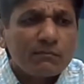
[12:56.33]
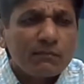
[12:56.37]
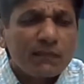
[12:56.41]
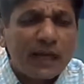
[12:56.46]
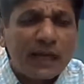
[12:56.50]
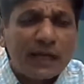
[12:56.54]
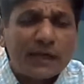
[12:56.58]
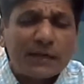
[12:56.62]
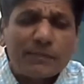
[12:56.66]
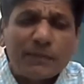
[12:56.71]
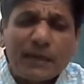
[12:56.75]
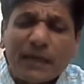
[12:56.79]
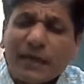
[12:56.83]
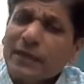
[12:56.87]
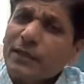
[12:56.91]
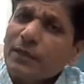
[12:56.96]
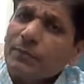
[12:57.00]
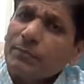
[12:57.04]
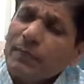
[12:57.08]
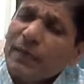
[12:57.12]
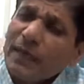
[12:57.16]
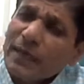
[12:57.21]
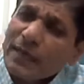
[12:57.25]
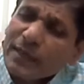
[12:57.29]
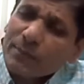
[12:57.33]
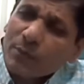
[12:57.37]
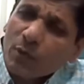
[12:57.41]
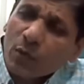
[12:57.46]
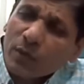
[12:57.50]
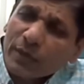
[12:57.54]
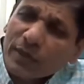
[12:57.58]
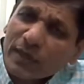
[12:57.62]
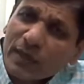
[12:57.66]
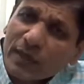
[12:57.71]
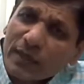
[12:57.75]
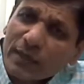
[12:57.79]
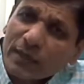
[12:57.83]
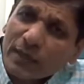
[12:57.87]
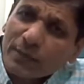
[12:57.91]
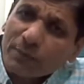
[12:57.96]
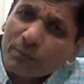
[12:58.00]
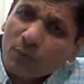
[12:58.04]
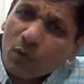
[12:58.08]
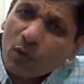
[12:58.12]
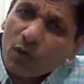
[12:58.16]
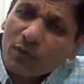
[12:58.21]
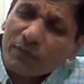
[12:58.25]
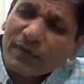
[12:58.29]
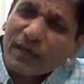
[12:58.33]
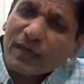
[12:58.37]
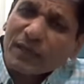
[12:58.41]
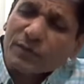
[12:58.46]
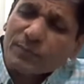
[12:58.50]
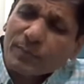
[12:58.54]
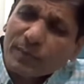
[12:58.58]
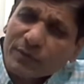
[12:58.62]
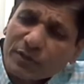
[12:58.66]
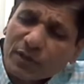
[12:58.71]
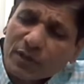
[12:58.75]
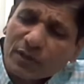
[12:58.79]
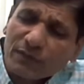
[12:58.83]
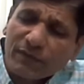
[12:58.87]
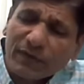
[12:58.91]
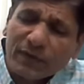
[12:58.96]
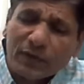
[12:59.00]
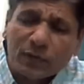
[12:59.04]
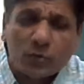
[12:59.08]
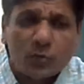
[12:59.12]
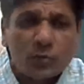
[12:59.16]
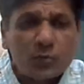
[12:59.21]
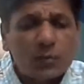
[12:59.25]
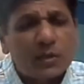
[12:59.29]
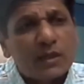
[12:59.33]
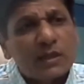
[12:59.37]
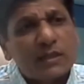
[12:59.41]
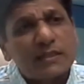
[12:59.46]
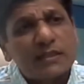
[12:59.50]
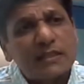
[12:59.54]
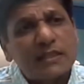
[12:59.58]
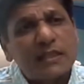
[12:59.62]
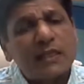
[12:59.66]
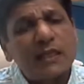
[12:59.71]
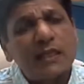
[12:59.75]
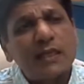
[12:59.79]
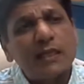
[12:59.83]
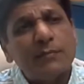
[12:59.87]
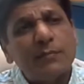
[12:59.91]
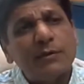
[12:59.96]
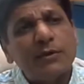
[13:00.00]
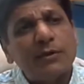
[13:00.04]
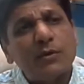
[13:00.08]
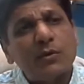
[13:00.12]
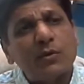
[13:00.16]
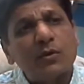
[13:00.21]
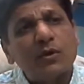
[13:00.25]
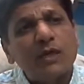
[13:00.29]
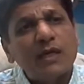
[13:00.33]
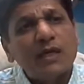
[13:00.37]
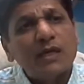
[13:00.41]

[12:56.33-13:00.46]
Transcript: at Maritime Hotel in Bonn, when I especially went to see him,